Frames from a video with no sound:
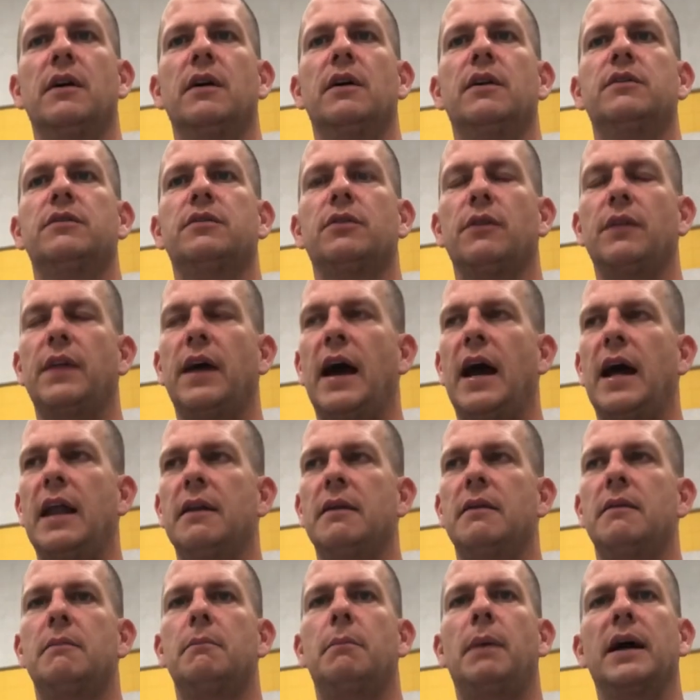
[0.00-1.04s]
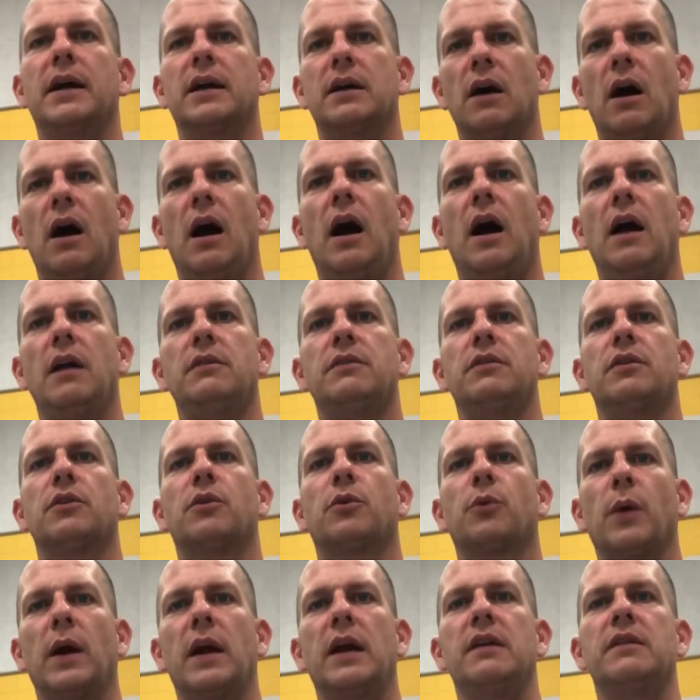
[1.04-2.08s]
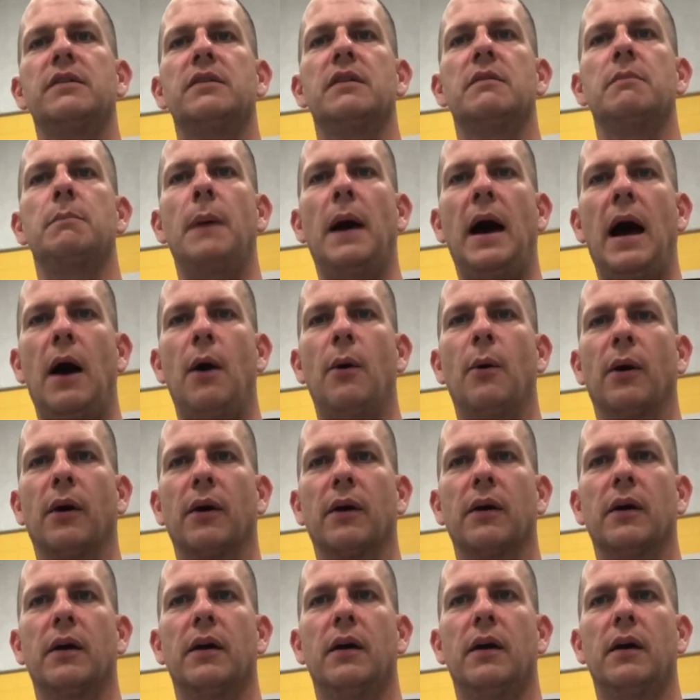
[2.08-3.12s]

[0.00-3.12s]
so that by God's grace and power,